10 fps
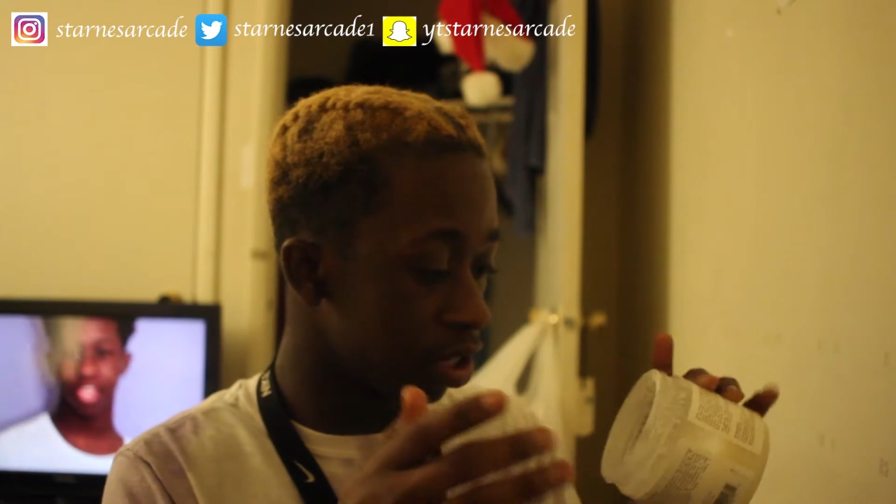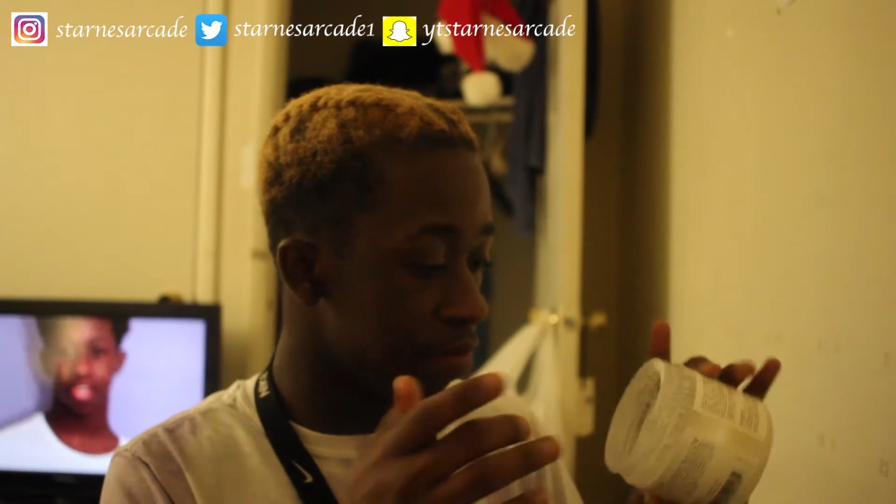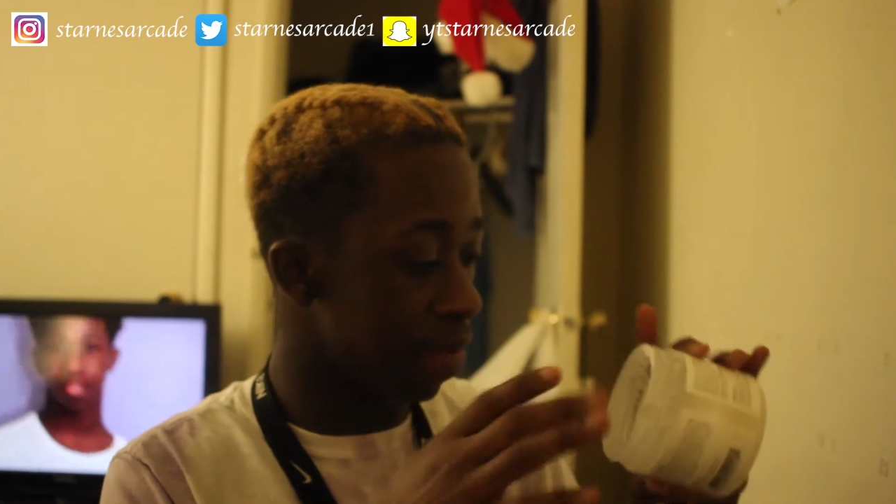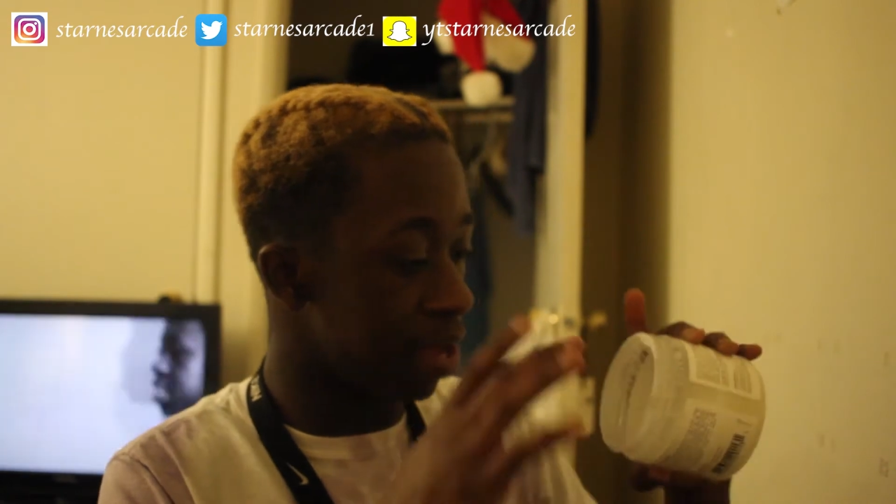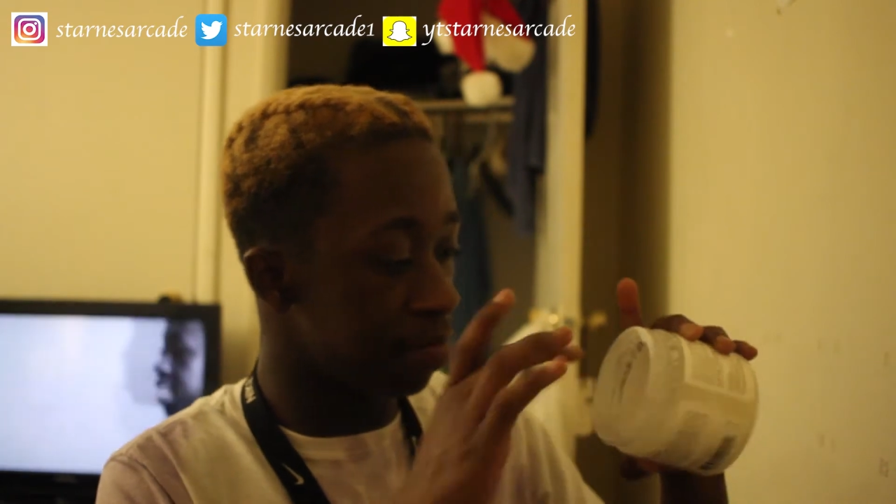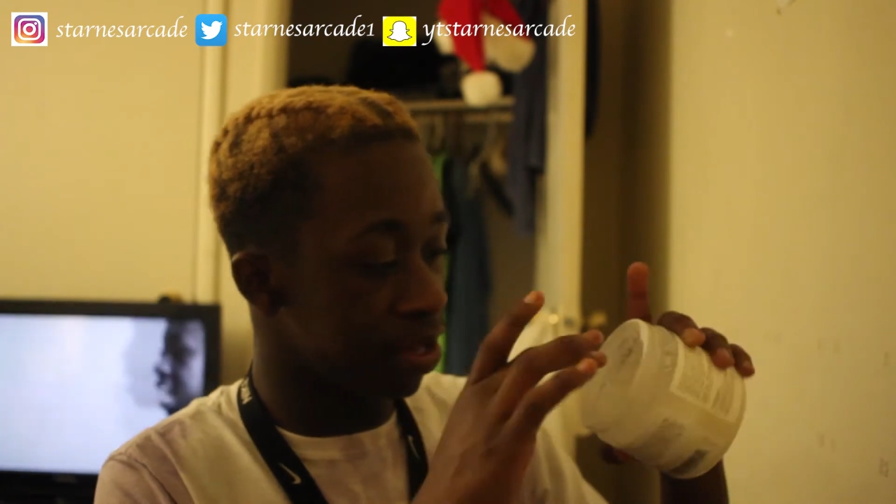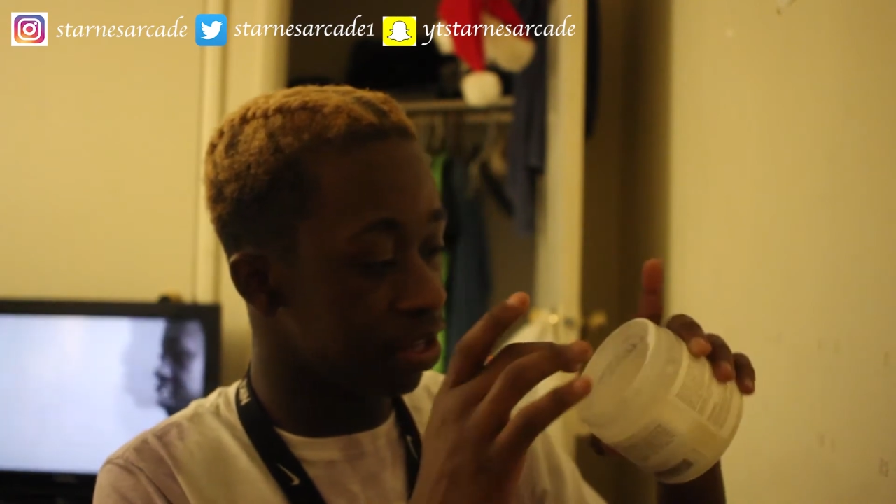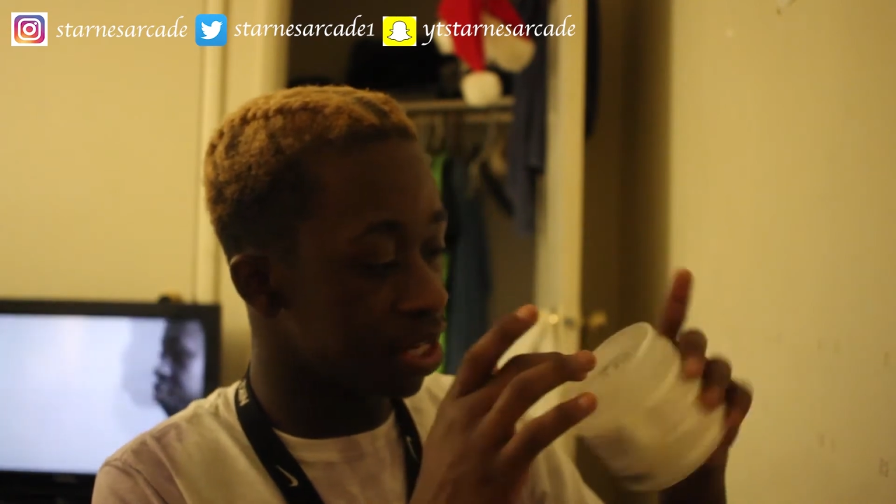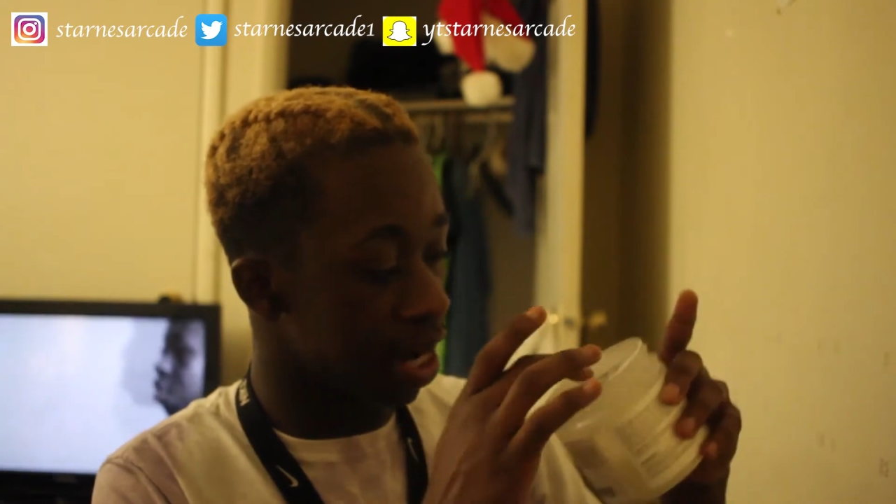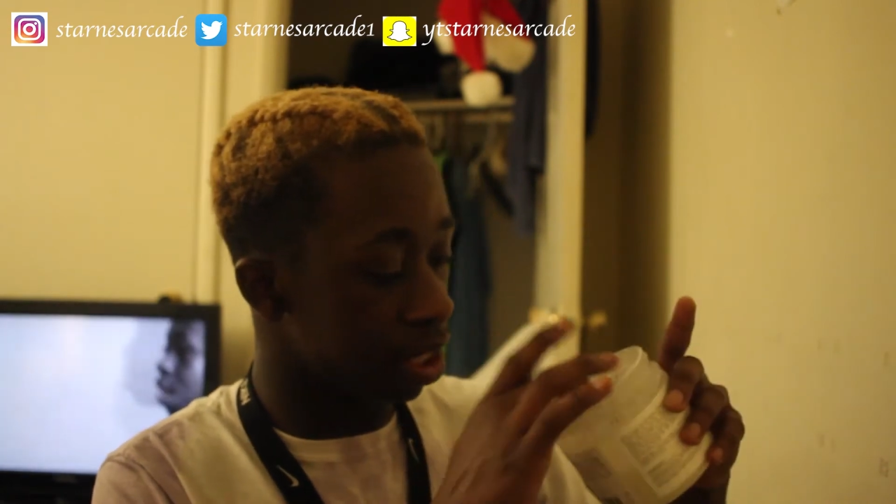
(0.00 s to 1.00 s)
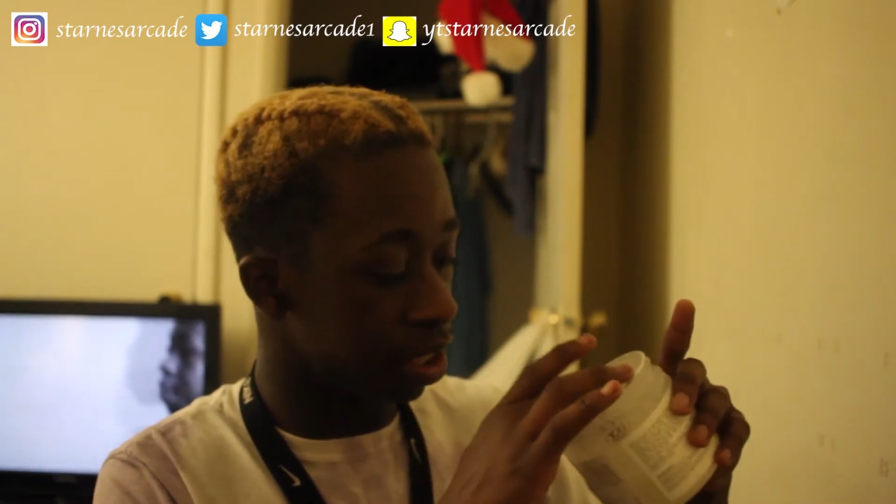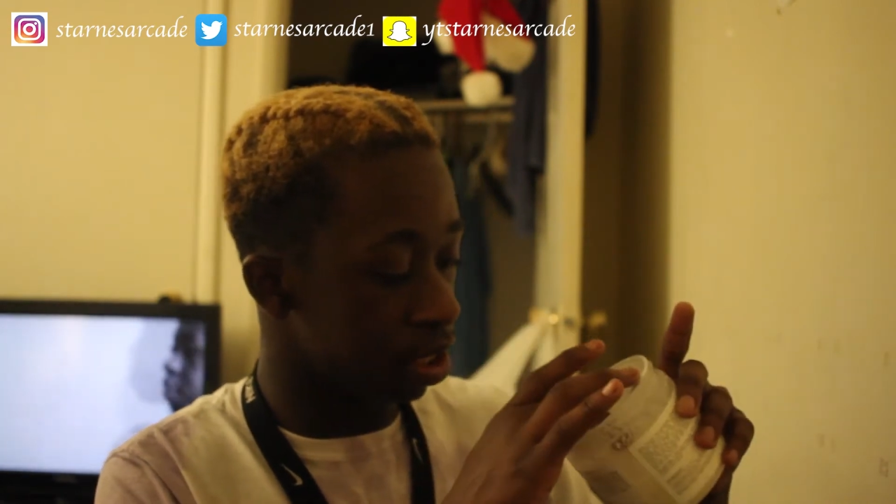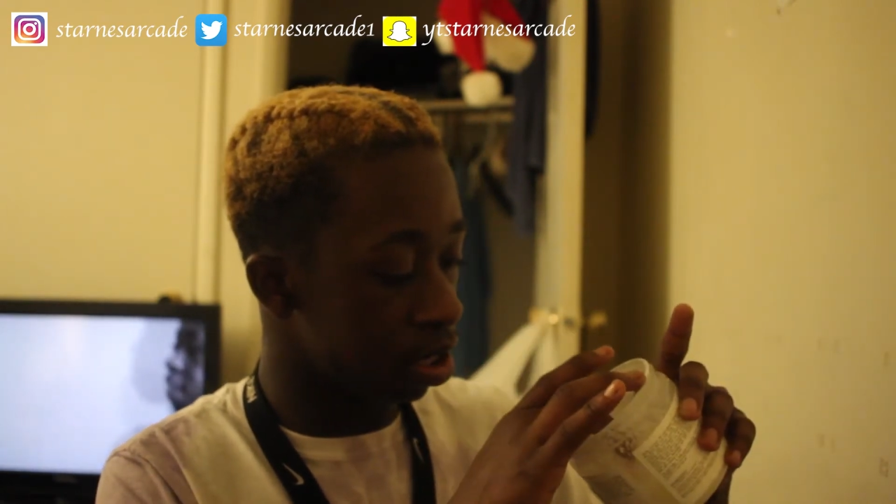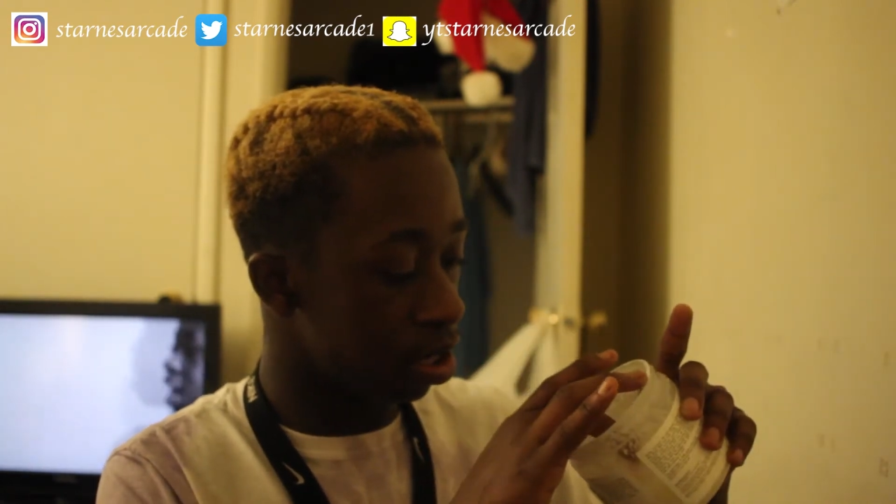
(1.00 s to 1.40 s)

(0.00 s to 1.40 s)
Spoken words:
it might be solid.